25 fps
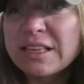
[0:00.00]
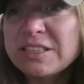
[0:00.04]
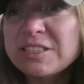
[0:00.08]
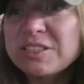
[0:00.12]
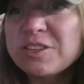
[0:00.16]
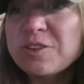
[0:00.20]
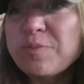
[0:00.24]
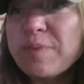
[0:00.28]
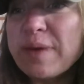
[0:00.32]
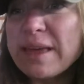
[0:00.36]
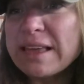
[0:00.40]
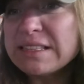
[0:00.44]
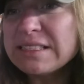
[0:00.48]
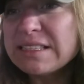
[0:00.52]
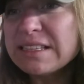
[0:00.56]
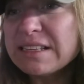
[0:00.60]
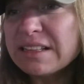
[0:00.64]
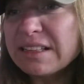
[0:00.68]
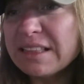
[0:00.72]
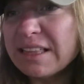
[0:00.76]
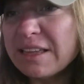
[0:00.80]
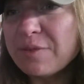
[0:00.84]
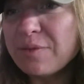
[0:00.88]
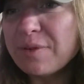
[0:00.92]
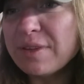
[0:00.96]
So
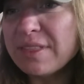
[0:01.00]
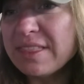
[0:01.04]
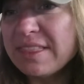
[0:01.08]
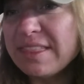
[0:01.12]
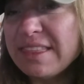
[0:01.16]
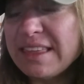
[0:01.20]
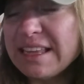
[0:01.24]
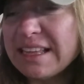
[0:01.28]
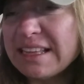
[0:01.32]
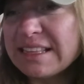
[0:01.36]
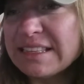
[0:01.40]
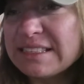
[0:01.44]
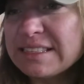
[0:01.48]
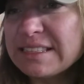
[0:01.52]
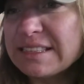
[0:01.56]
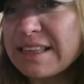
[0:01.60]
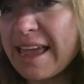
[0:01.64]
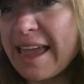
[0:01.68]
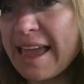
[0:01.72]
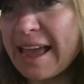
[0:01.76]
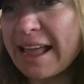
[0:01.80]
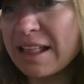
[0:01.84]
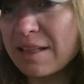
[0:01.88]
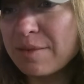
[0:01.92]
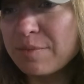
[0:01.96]
basically, when these
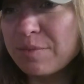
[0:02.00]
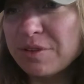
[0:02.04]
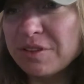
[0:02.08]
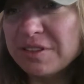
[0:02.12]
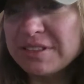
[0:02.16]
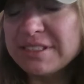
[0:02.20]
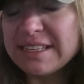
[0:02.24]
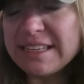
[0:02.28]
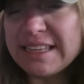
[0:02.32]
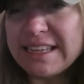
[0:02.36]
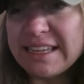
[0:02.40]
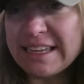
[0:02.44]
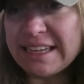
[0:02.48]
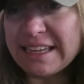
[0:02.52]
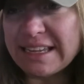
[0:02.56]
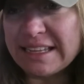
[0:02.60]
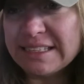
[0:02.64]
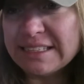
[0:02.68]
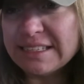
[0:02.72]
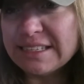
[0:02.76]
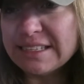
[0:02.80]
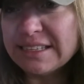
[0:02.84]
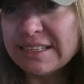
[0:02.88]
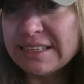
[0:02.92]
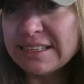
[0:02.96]
animals
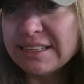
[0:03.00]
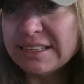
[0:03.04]
eat,